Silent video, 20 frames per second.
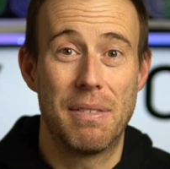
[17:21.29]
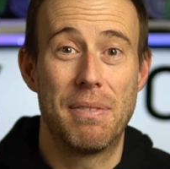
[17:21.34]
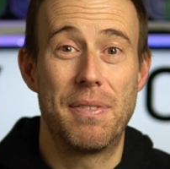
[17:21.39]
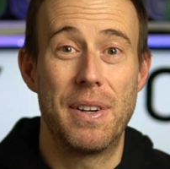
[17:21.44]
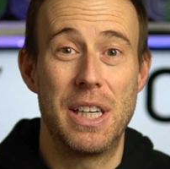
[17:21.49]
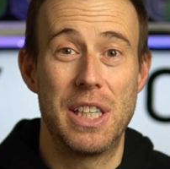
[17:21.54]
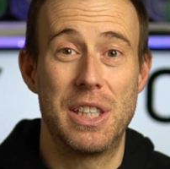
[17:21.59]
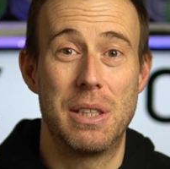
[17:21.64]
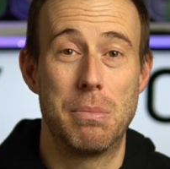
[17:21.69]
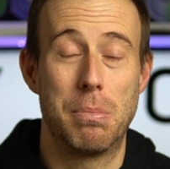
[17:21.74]

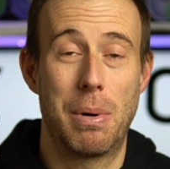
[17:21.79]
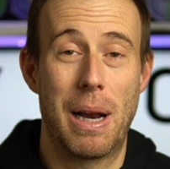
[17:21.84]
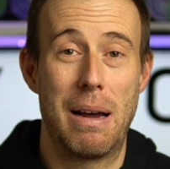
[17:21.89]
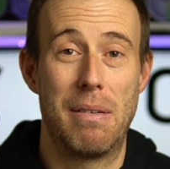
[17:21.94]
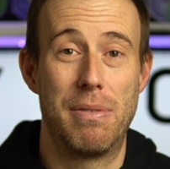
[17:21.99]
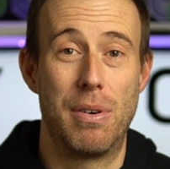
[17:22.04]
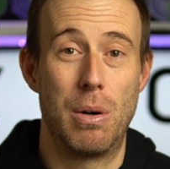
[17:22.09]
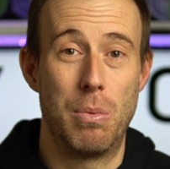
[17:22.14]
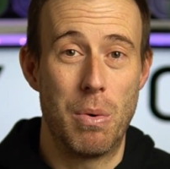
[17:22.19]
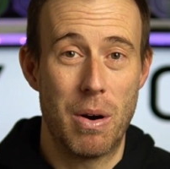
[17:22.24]
finishing
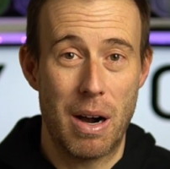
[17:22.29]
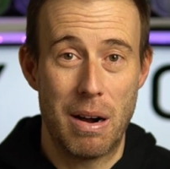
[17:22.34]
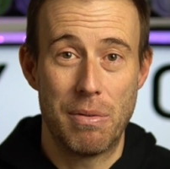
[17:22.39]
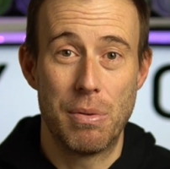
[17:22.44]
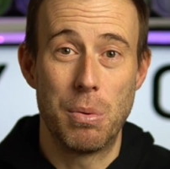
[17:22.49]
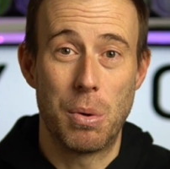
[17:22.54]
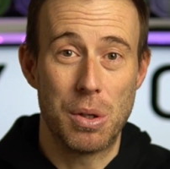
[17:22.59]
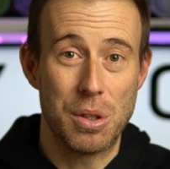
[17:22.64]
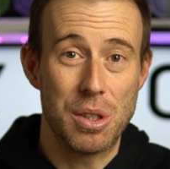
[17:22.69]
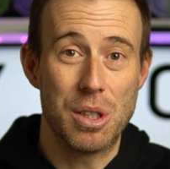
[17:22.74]
platform where
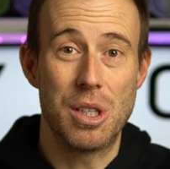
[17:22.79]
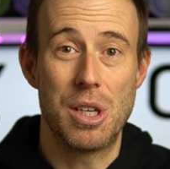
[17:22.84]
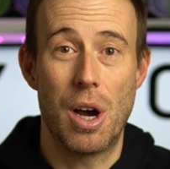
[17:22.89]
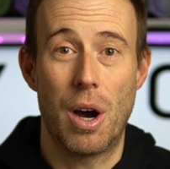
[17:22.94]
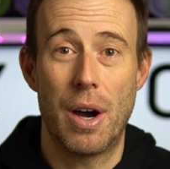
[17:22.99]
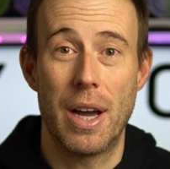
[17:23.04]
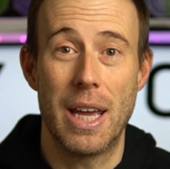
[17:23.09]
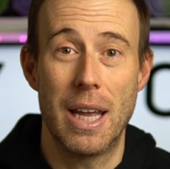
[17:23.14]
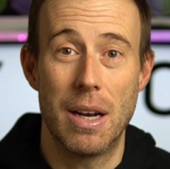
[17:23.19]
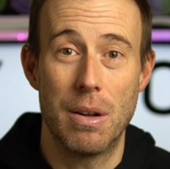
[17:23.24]
everyone's
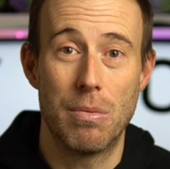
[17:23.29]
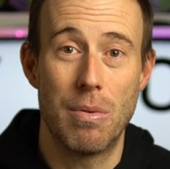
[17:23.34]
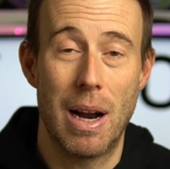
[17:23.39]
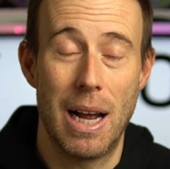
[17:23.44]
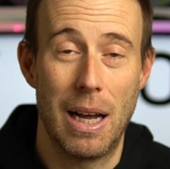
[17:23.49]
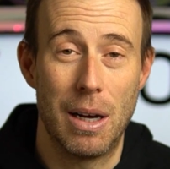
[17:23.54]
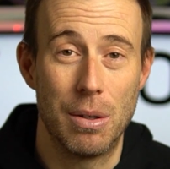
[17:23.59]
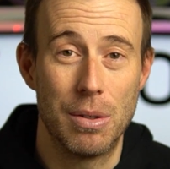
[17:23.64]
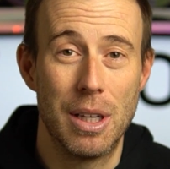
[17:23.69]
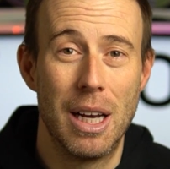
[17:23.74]
dying
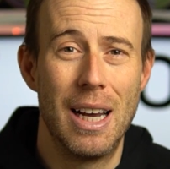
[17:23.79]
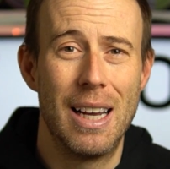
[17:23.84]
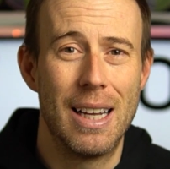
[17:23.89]
around,